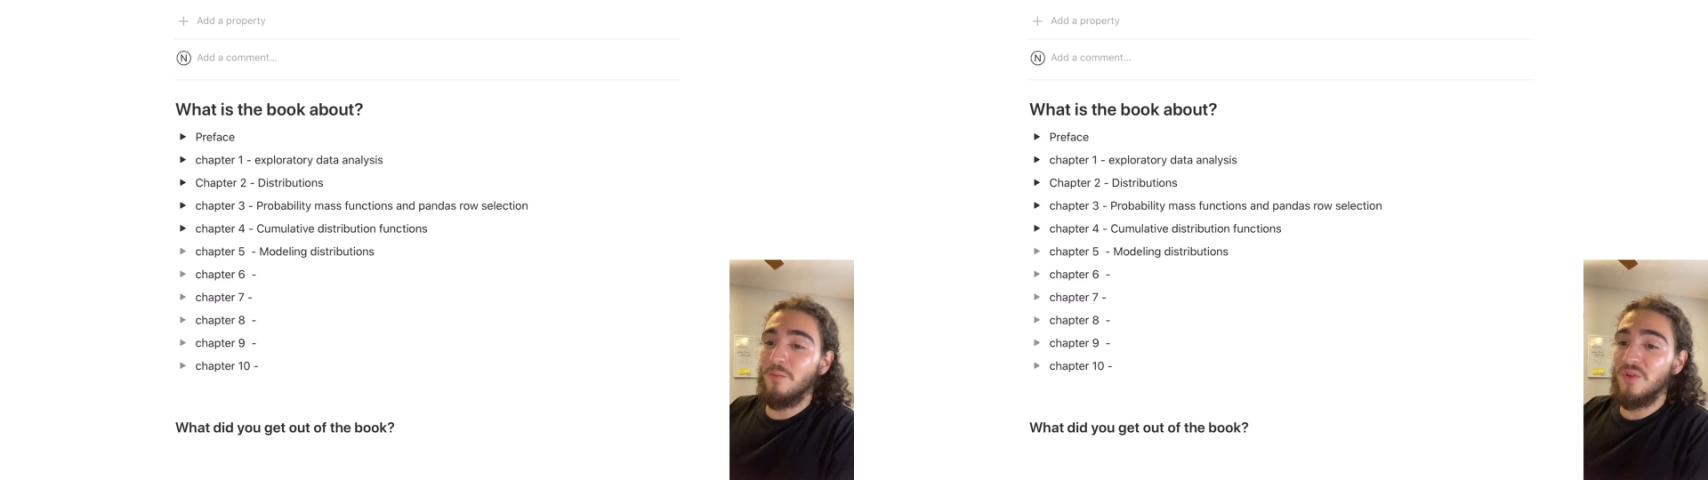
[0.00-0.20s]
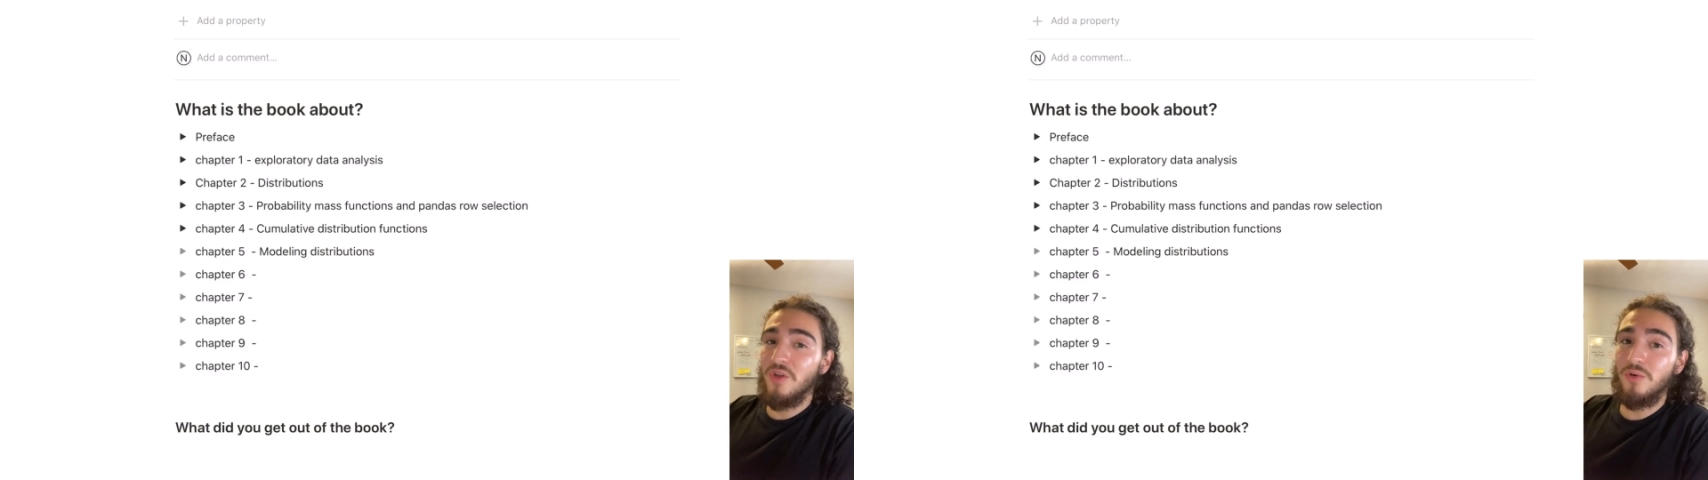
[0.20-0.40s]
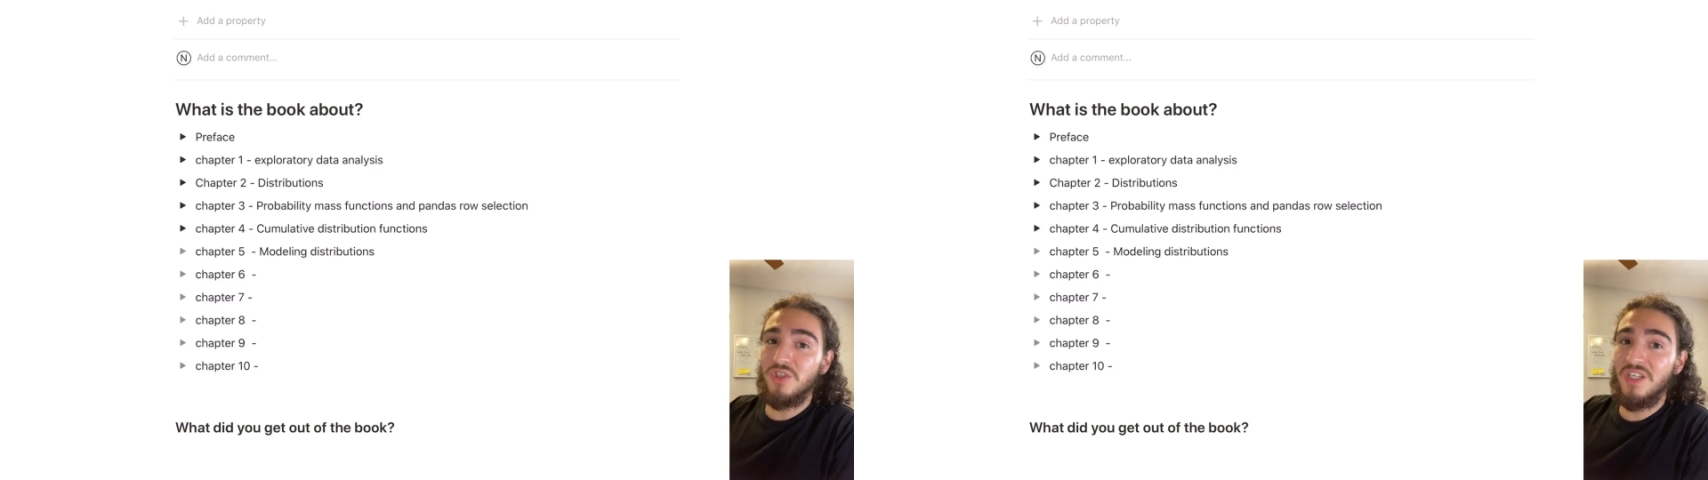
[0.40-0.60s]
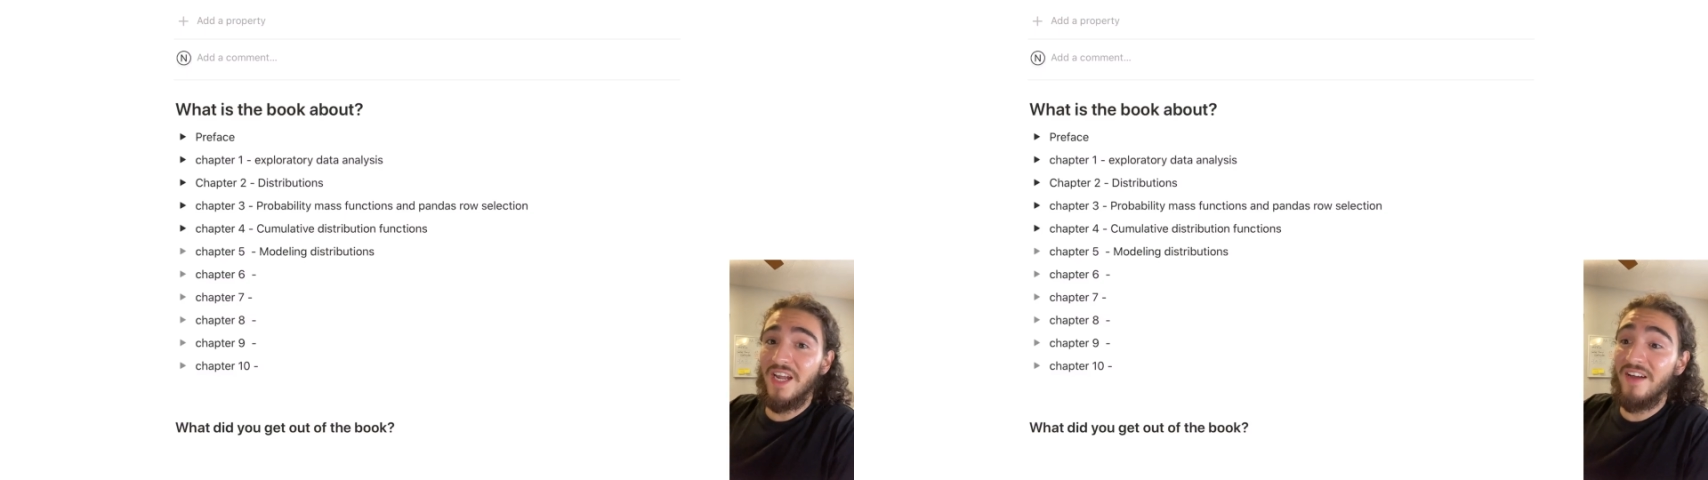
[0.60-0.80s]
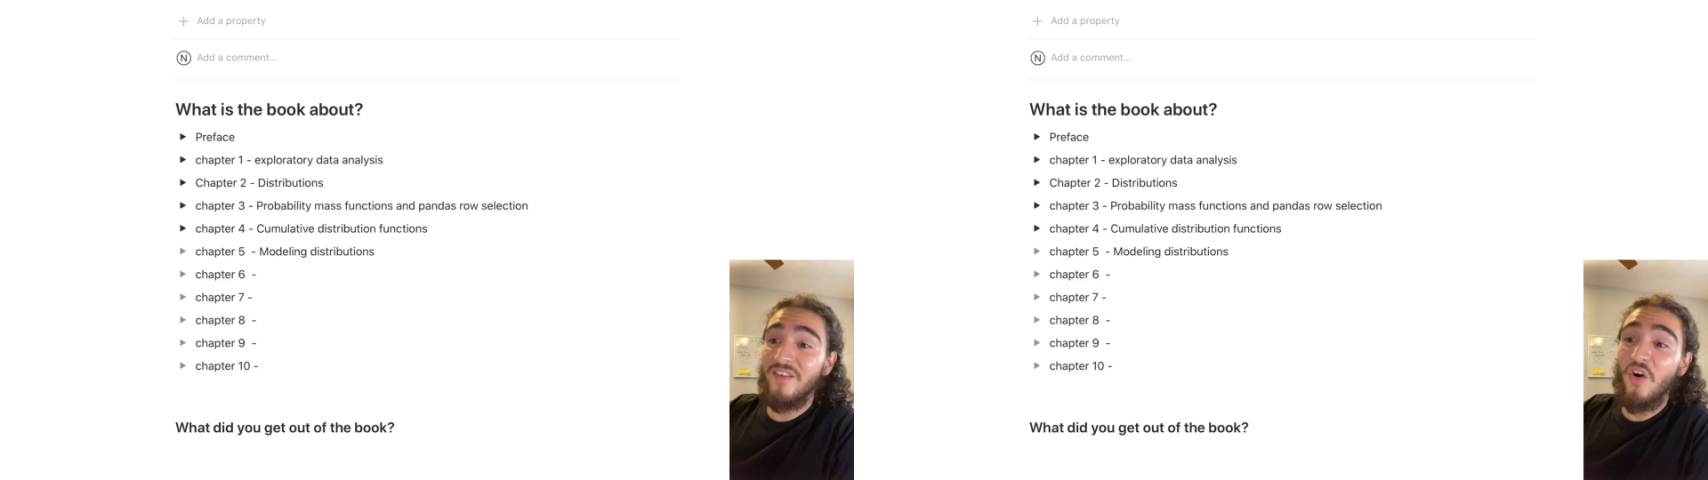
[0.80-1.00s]
With Notion, I
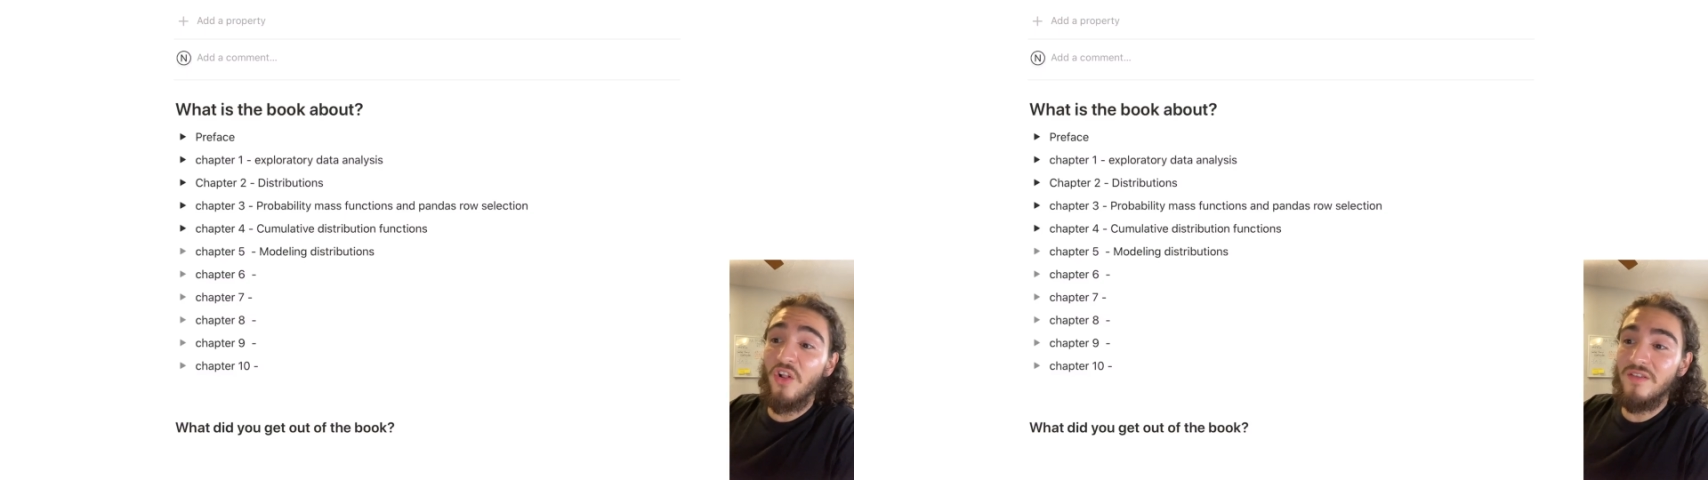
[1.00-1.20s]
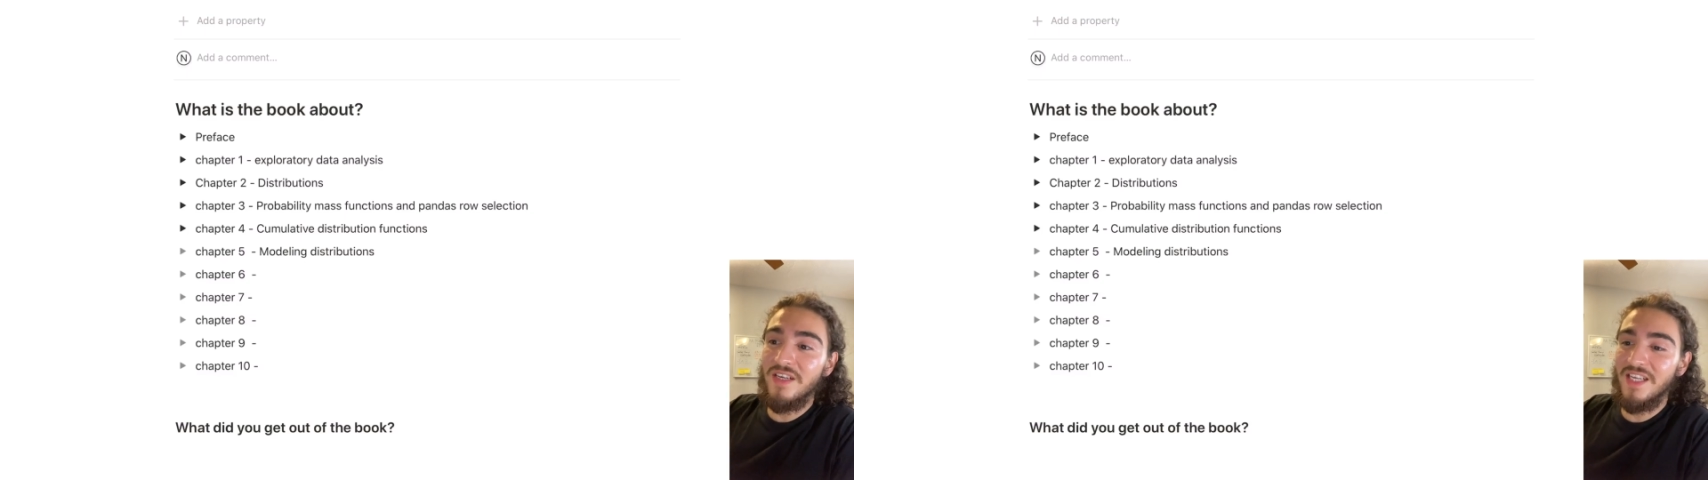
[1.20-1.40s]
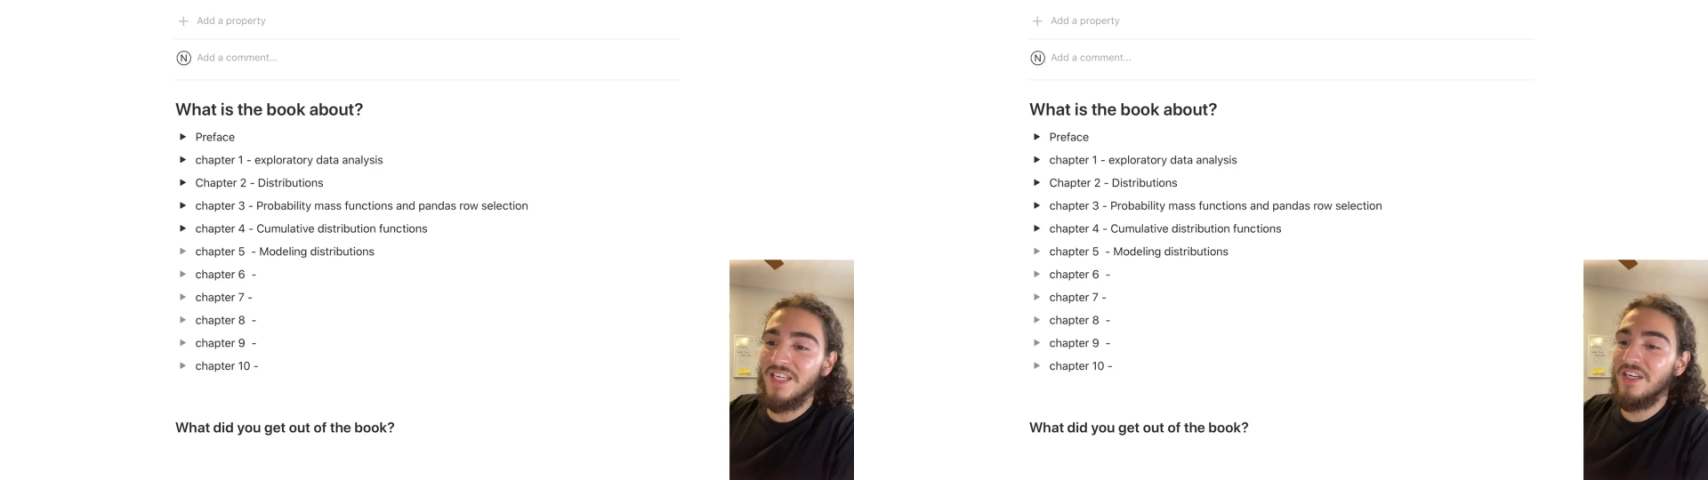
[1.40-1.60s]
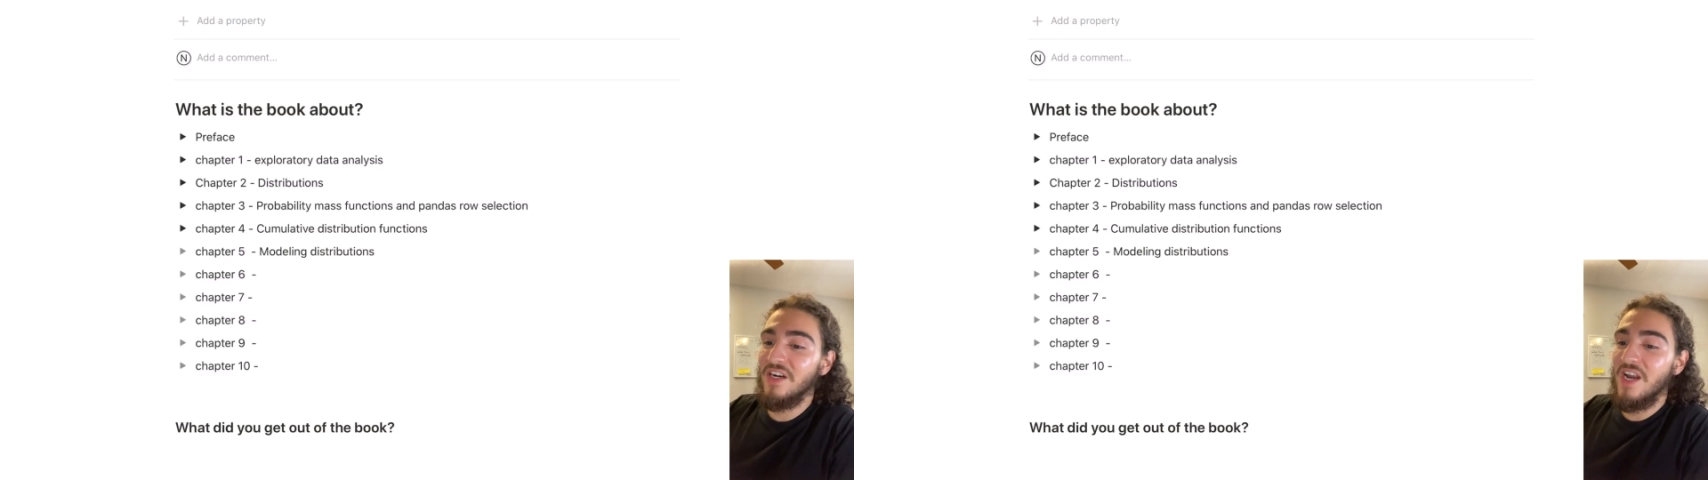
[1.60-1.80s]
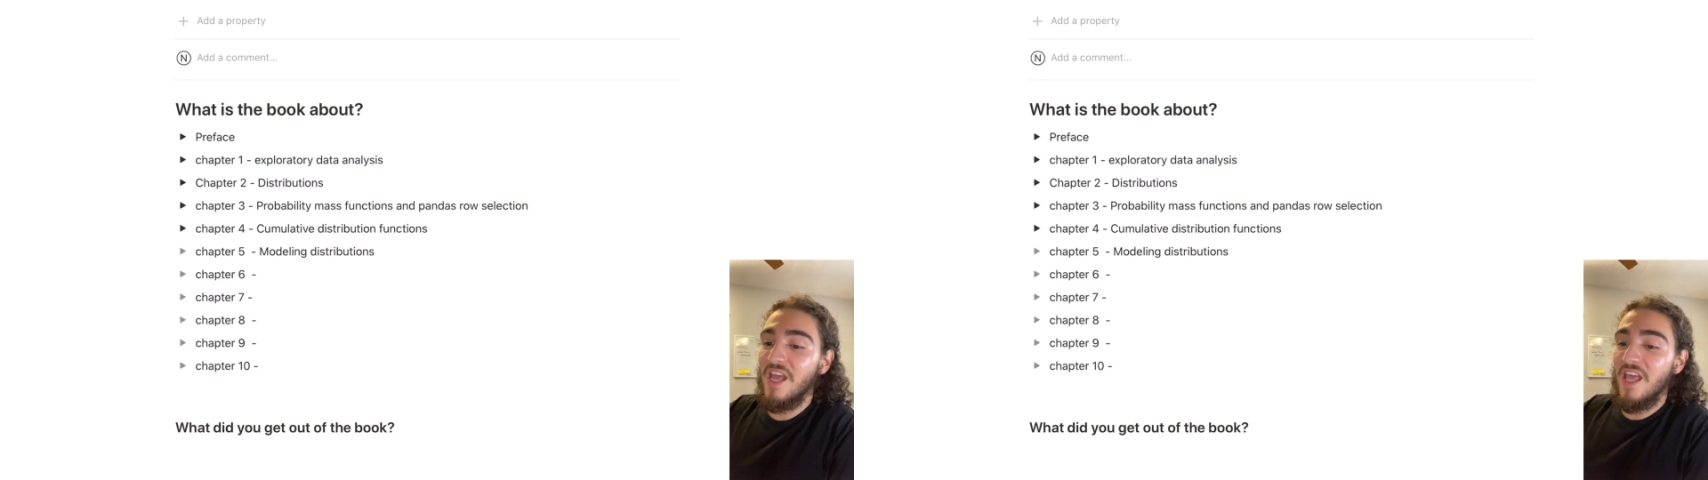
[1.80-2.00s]
have all of it here.